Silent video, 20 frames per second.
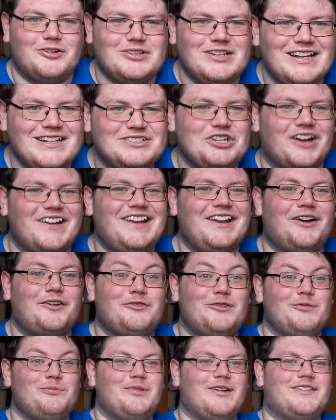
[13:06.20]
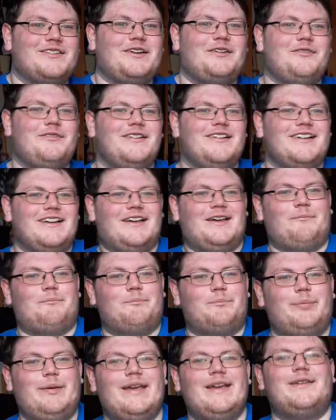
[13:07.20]
John Knoxville brings out a
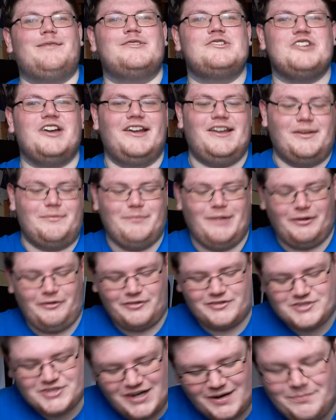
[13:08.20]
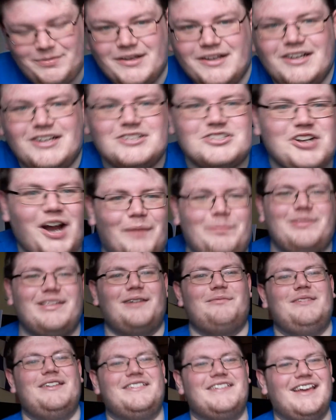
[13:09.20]
big giant mouse trap, traps
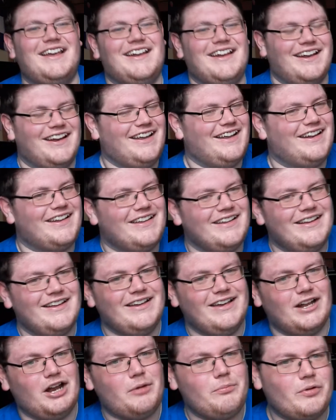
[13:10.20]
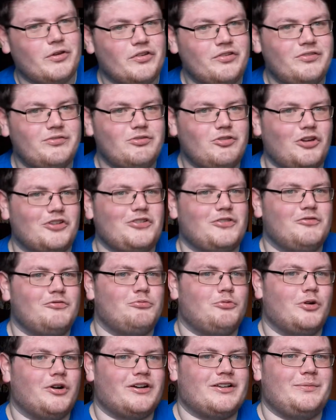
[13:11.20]
Sami Zayn in it. It almost doesn't
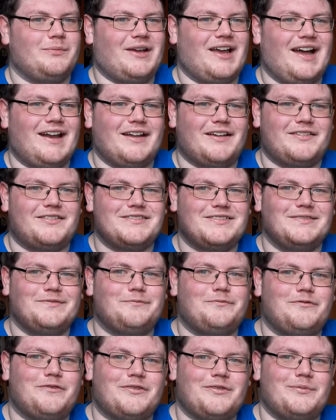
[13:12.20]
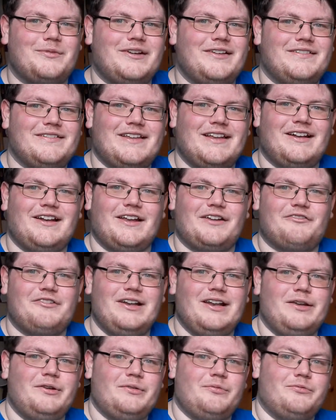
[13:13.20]
work. The mechanics, for some reason, didn't like
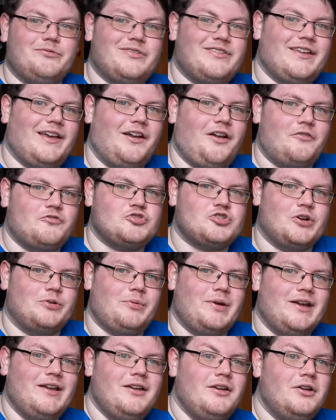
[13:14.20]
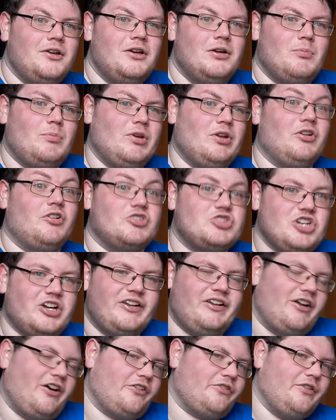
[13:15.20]
really set off straight away. But, you know, Johnny
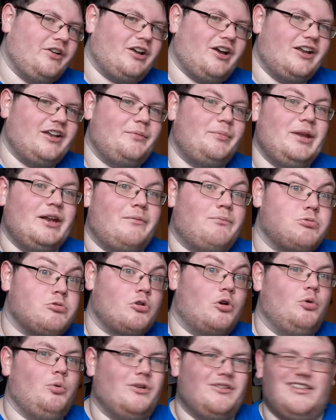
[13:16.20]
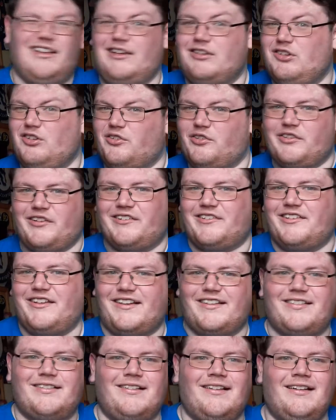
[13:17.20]
Knoxville kind of being a pro with like doing stunts like